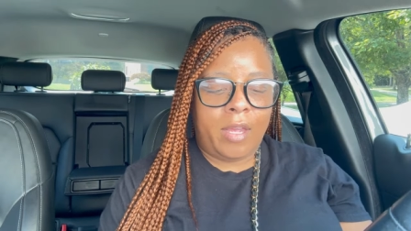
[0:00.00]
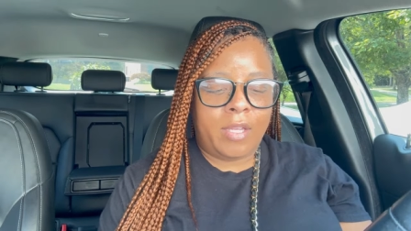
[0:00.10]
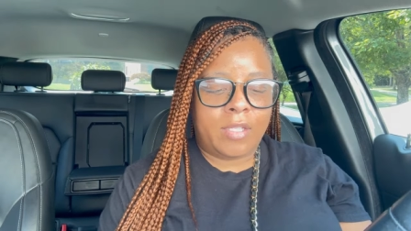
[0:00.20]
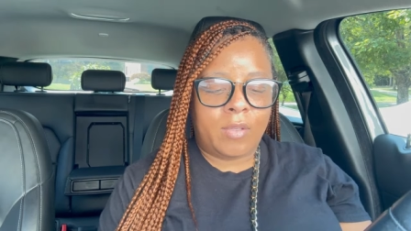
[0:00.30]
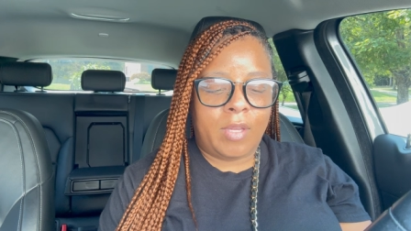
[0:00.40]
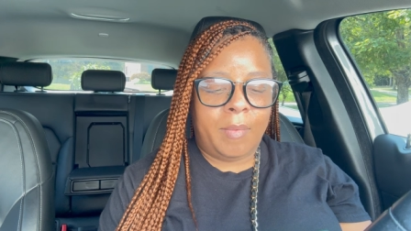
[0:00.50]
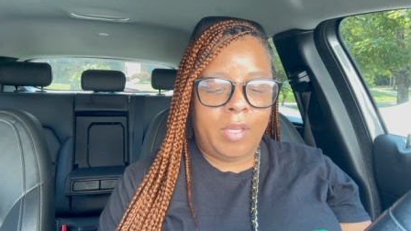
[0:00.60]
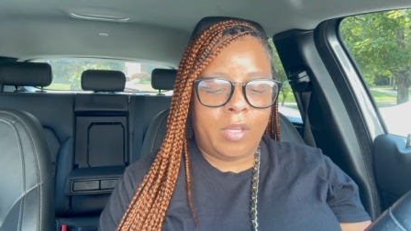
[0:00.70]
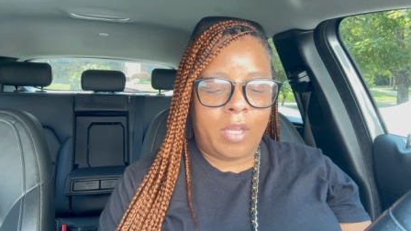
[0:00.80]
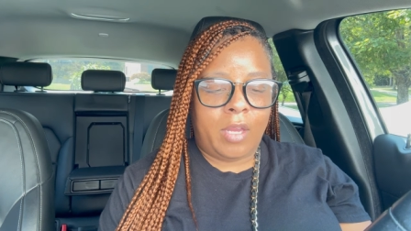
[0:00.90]
And so let me
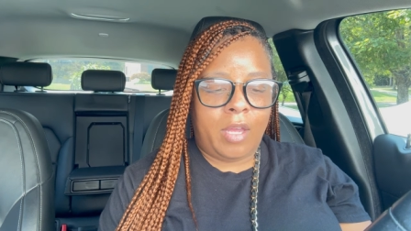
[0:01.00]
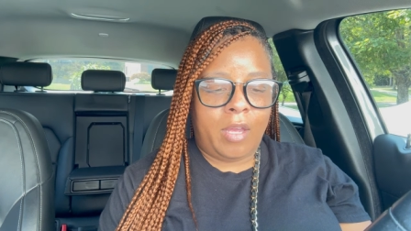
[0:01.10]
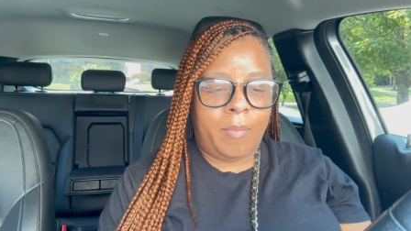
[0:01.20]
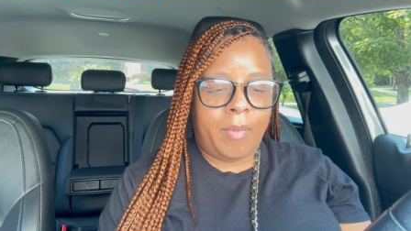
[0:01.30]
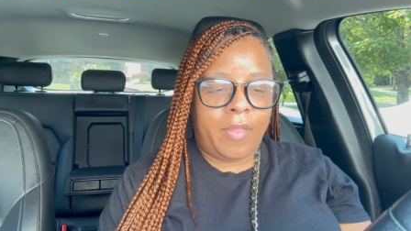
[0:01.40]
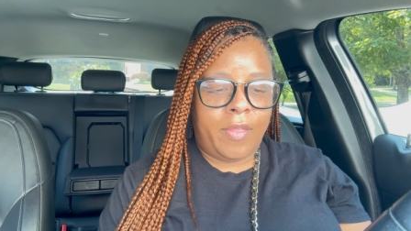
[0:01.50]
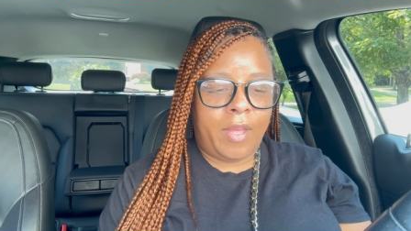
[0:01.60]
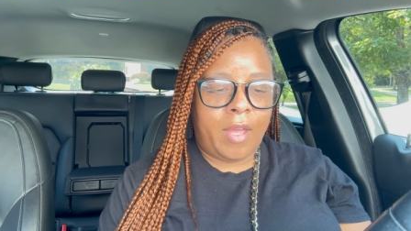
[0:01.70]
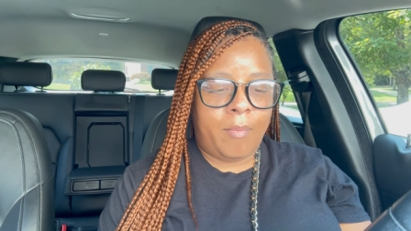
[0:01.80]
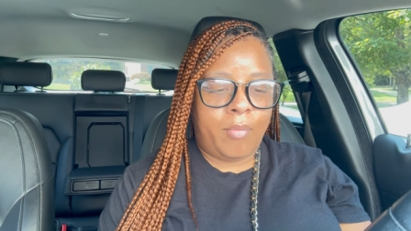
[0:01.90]
look it up. I
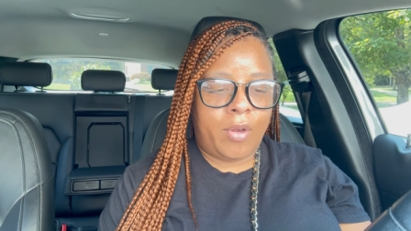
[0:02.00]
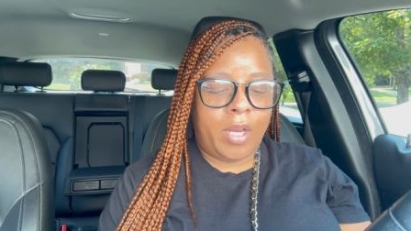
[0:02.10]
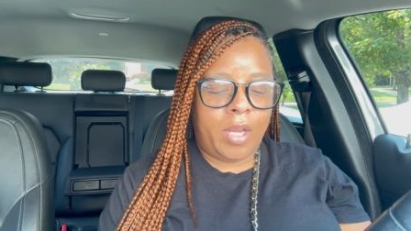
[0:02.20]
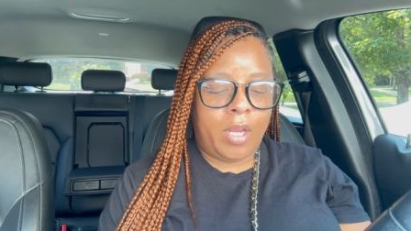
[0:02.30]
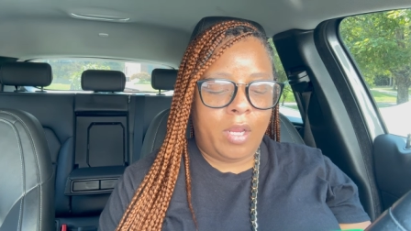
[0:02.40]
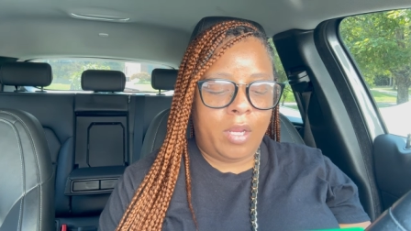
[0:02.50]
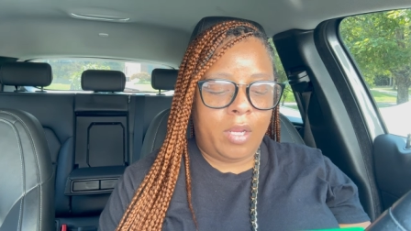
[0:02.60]
think I'm pretty,